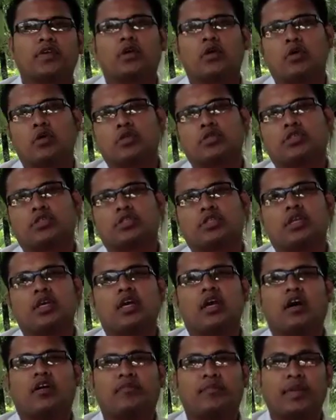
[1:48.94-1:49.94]
coast
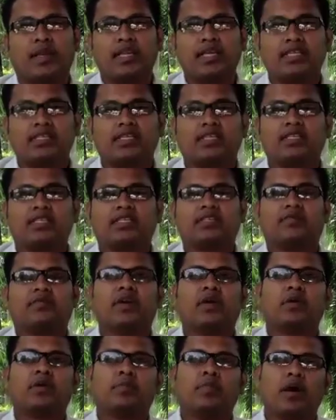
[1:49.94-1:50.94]
of Belize, and it's a
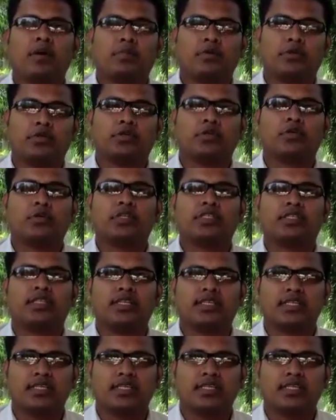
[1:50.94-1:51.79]
very popular tourist destination.